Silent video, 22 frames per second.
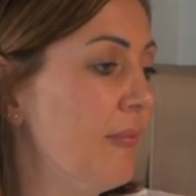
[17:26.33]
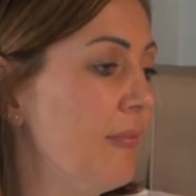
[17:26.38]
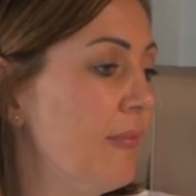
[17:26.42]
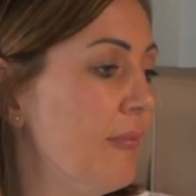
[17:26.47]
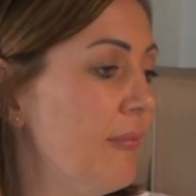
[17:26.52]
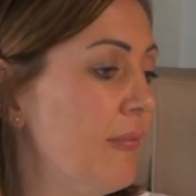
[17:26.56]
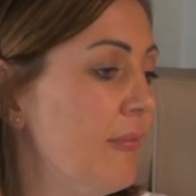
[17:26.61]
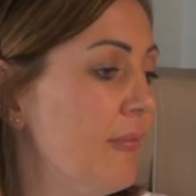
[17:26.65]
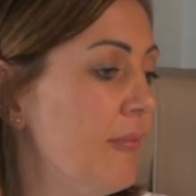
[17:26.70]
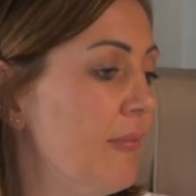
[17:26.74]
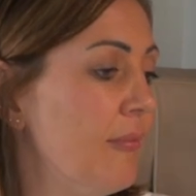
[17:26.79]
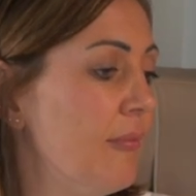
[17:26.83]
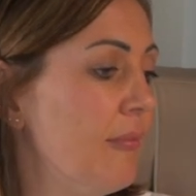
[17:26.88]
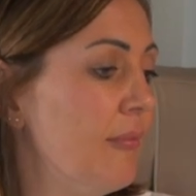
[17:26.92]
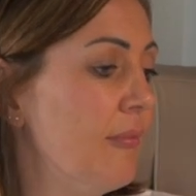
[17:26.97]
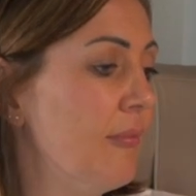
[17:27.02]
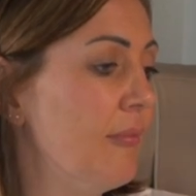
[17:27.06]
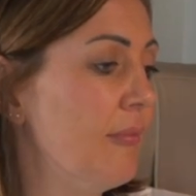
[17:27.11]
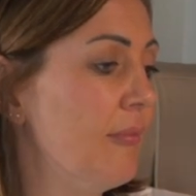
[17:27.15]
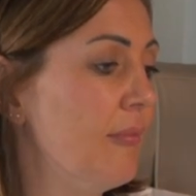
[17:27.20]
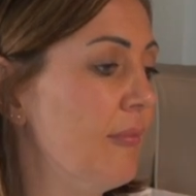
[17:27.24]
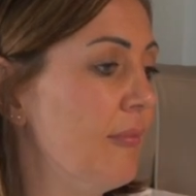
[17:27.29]

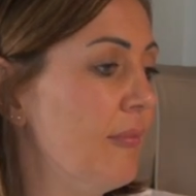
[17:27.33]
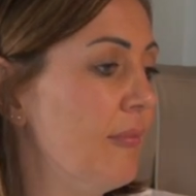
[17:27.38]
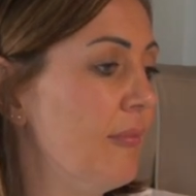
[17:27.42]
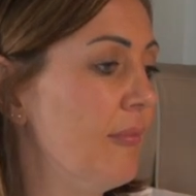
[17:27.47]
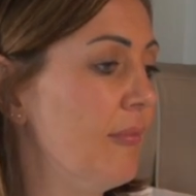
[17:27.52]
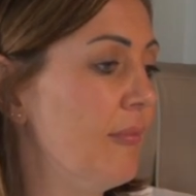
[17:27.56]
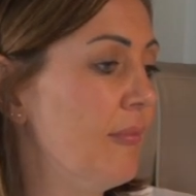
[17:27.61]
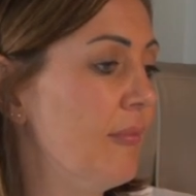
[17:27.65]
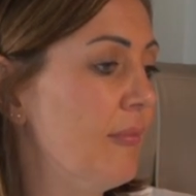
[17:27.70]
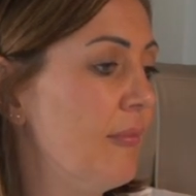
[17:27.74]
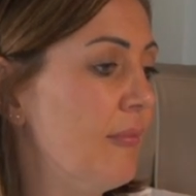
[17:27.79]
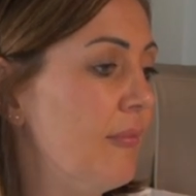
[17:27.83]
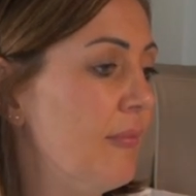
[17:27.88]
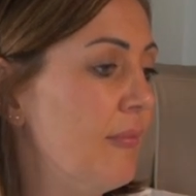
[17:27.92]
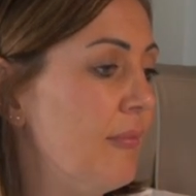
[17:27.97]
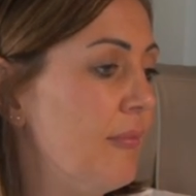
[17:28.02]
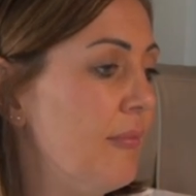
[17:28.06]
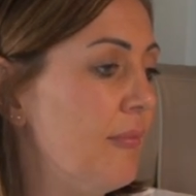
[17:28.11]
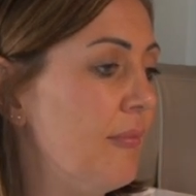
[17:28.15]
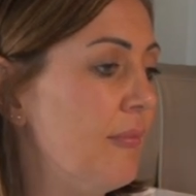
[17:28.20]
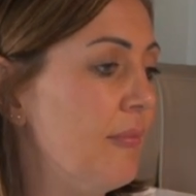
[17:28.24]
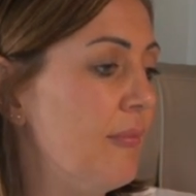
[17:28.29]

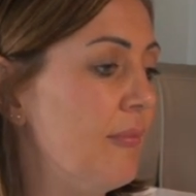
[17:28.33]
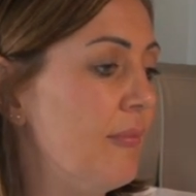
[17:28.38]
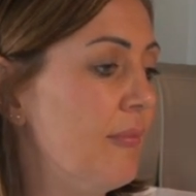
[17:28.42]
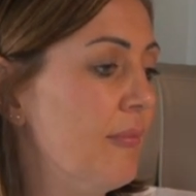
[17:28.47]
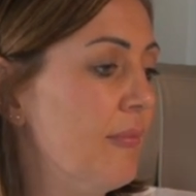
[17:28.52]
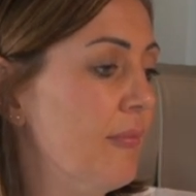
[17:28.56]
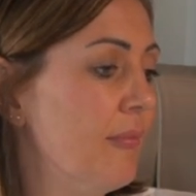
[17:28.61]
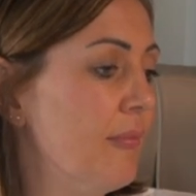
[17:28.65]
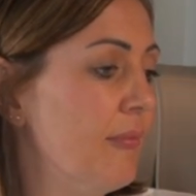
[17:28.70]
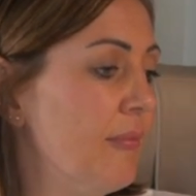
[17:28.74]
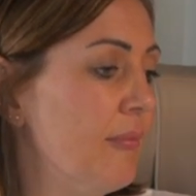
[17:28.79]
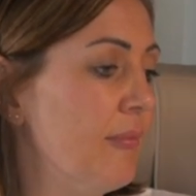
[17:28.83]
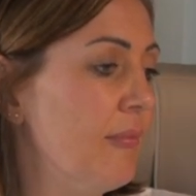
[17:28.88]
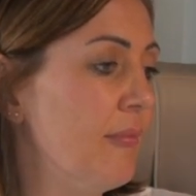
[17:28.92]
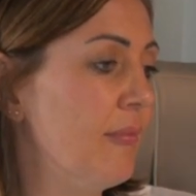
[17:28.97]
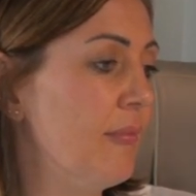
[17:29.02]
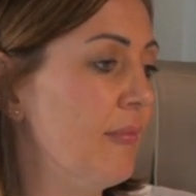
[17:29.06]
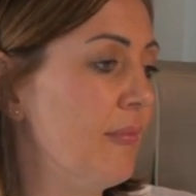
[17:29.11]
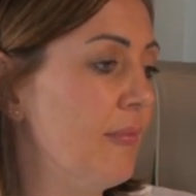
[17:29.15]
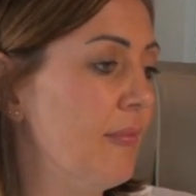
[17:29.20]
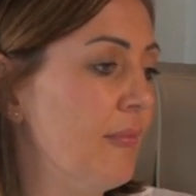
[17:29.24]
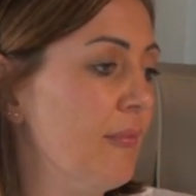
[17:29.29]

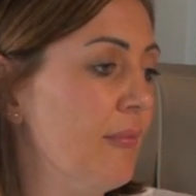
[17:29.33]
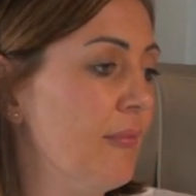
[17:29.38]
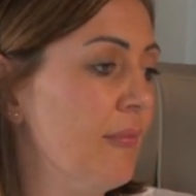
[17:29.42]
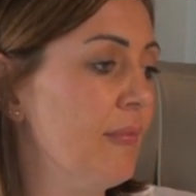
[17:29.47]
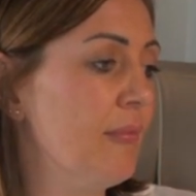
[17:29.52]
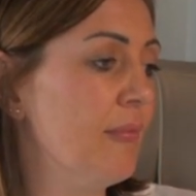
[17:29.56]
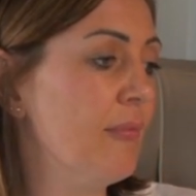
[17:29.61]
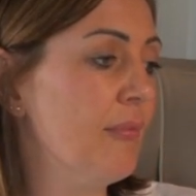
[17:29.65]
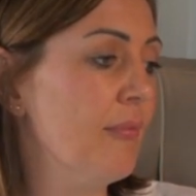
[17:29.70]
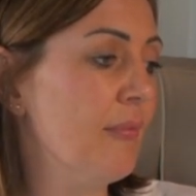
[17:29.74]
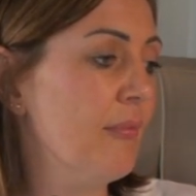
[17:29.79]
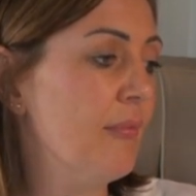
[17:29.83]
(silent)